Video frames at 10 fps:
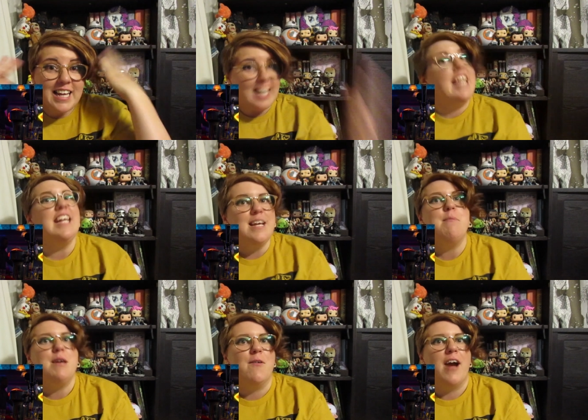kidding
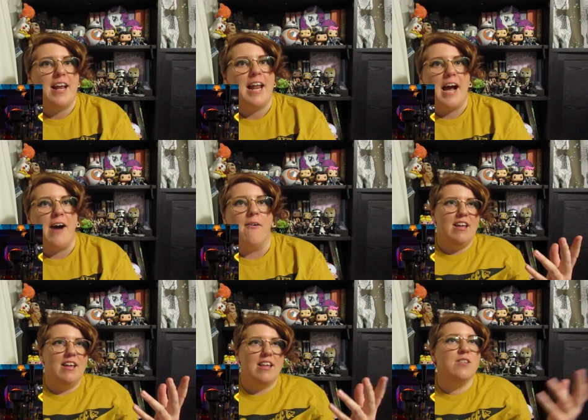me right now?
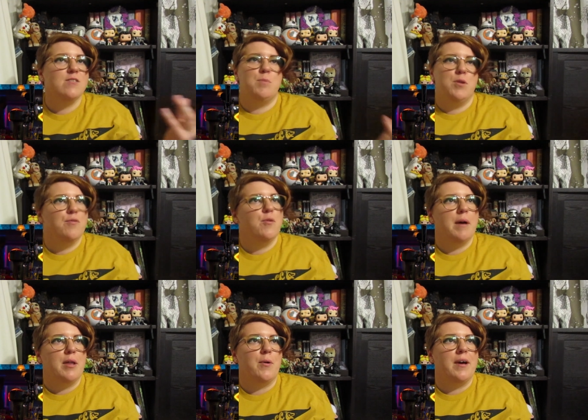He looks beautiful,
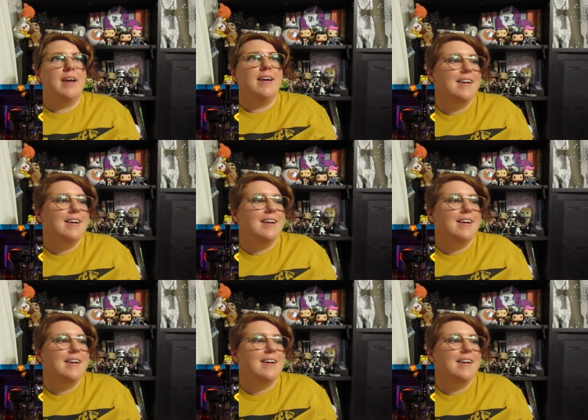by the way.